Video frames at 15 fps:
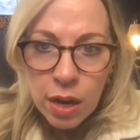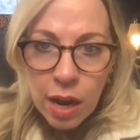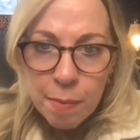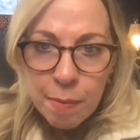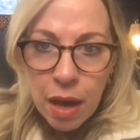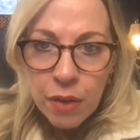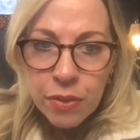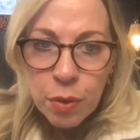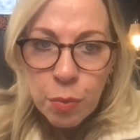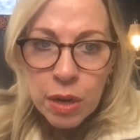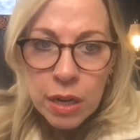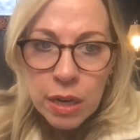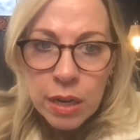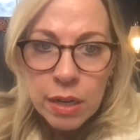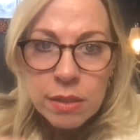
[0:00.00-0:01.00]
came out that
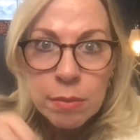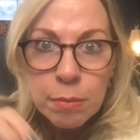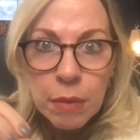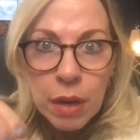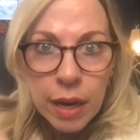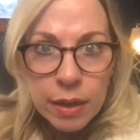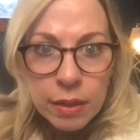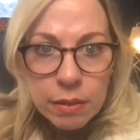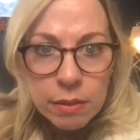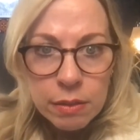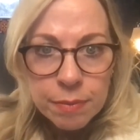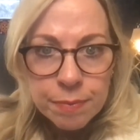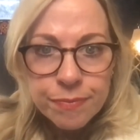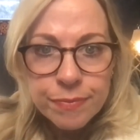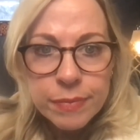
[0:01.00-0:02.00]
we needed some
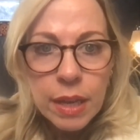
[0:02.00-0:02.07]
guidance